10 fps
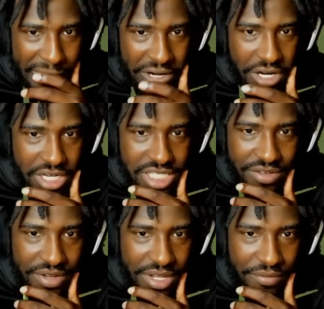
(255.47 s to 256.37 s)
Hurts.
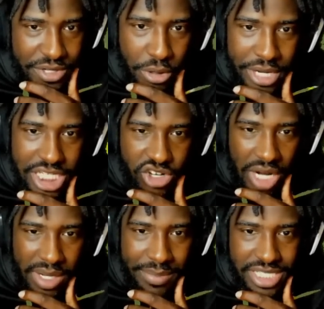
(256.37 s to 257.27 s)
We know he's a
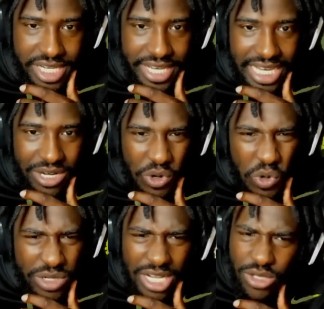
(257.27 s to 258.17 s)
scrambling machine.
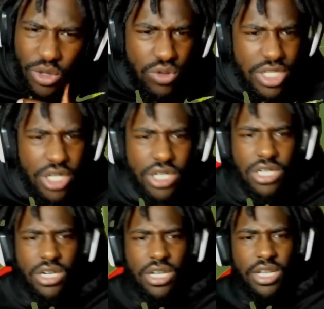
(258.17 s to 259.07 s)
Oh, not no,
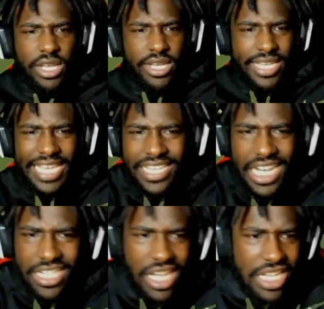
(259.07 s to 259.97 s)
sir. He ain't
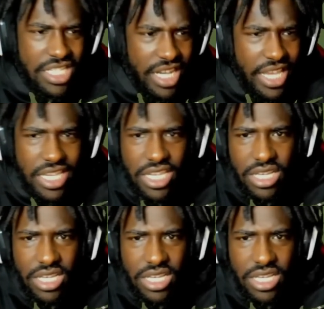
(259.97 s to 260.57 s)
getting none today.